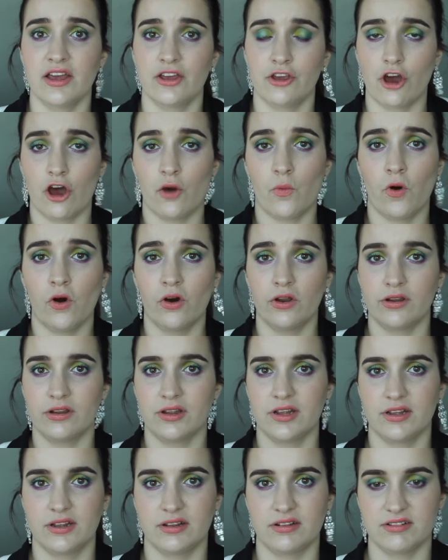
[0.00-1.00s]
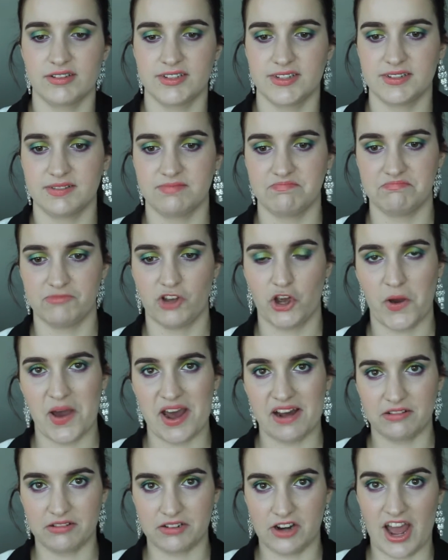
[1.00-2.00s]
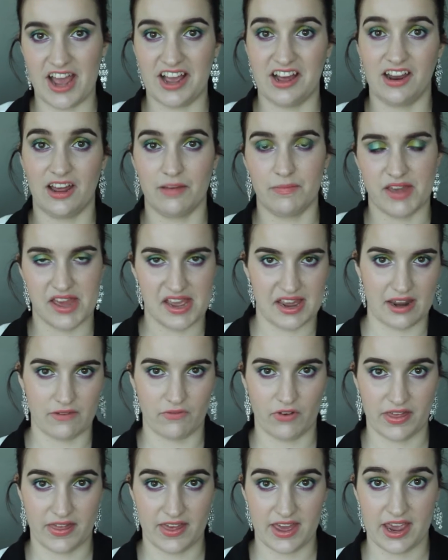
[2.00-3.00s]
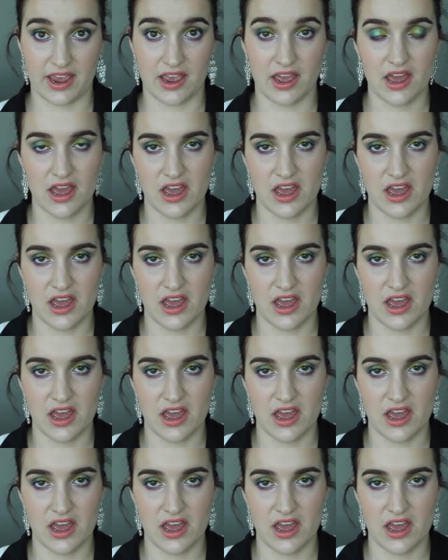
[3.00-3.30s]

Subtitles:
go out night clubbing and everything